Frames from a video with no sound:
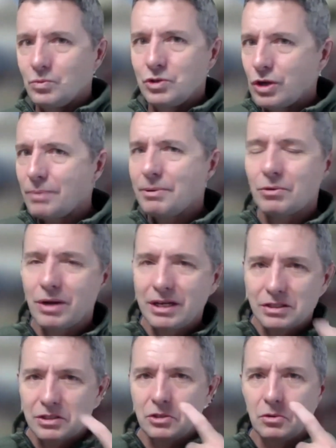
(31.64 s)
dropout rate
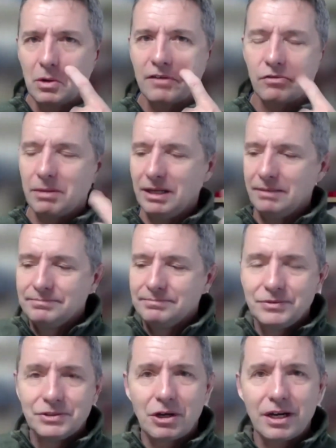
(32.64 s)
is too high for me.
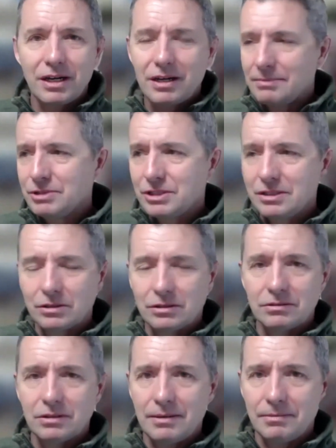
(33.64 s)
Sorry, I'm
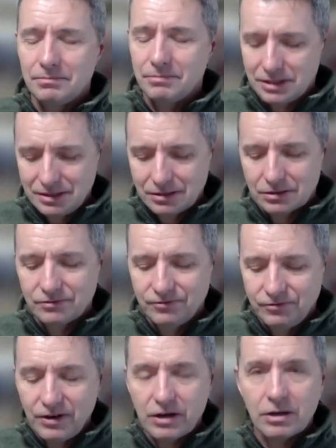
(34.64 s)
still
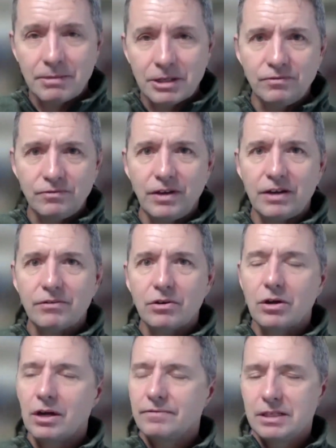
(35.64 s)
very much in
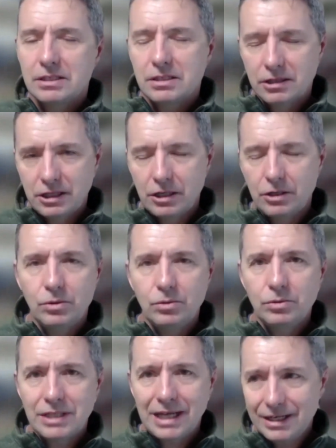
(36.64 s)
favor of this
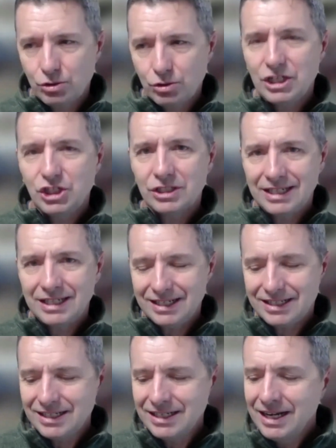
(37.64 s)
low titration
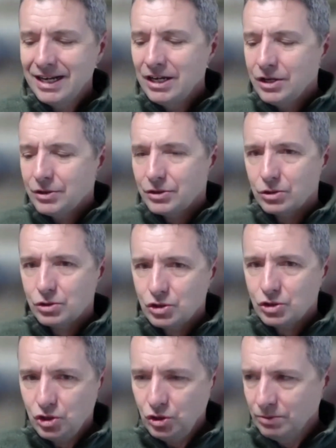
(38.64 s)
in.
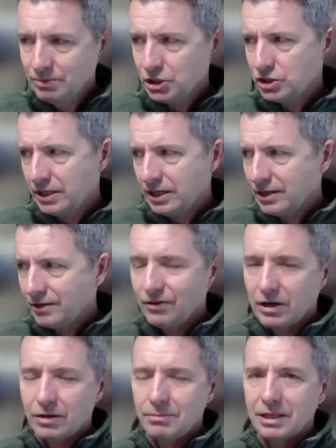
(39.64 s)
There's too much genetic
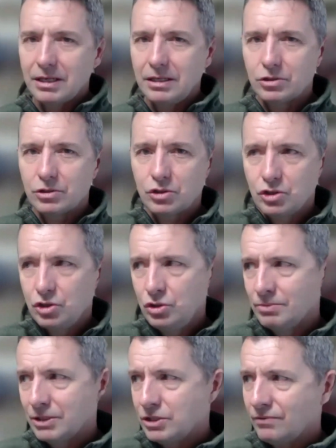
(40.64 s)
variability. There's too
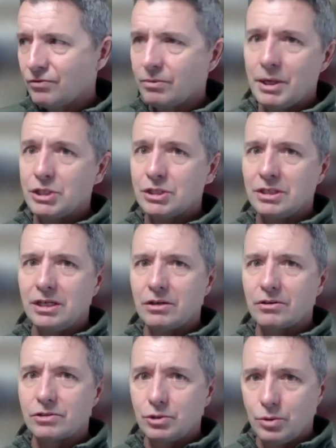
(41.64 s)
much information
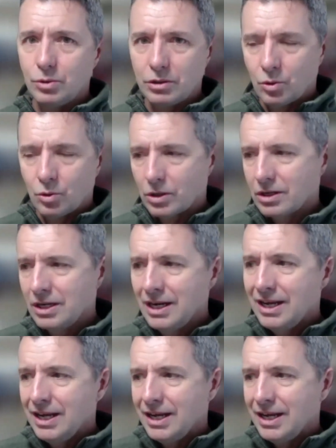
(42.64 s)
here to ignore.